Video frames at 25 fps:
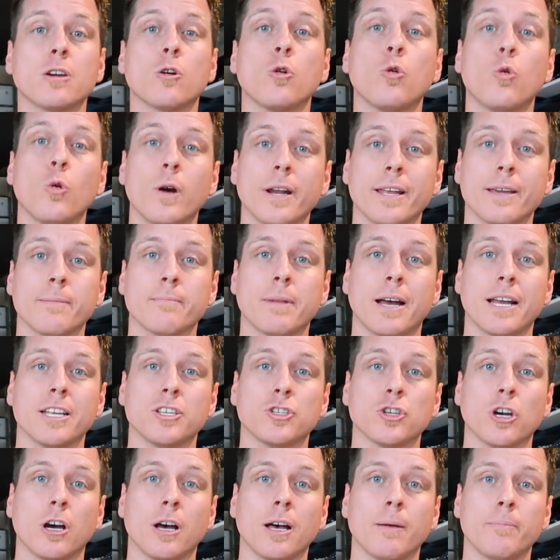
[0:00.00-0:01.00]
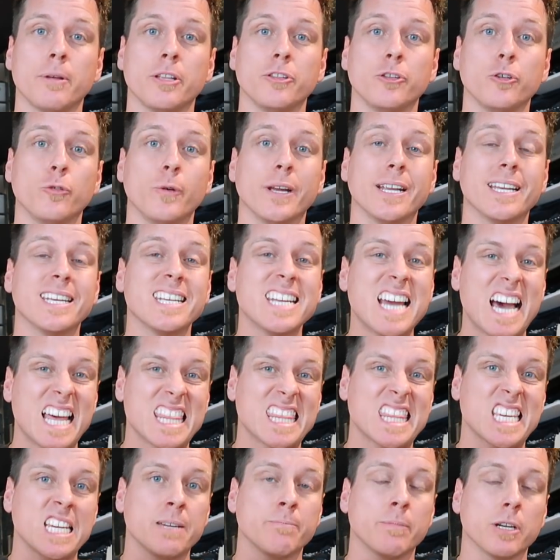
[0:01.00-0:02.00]
quitting my job and doing
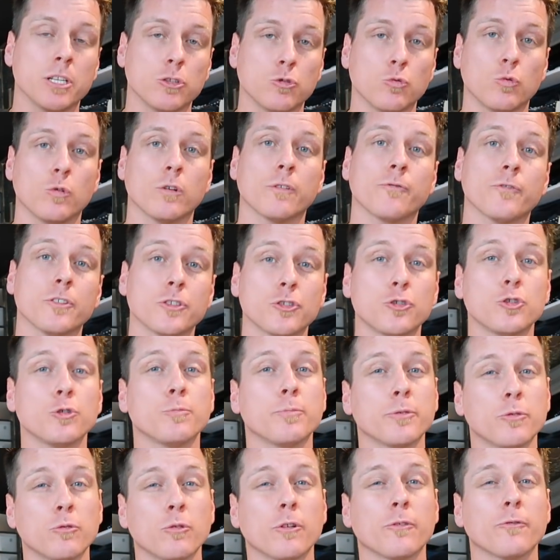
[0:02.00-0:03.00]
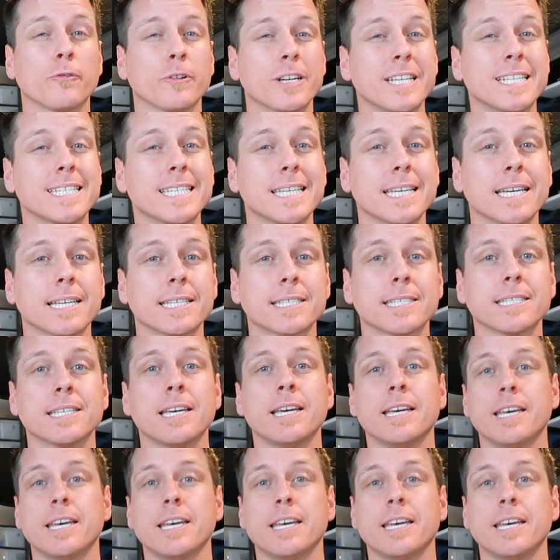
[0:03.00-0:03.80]
nothing but dwarf and superdwarf retics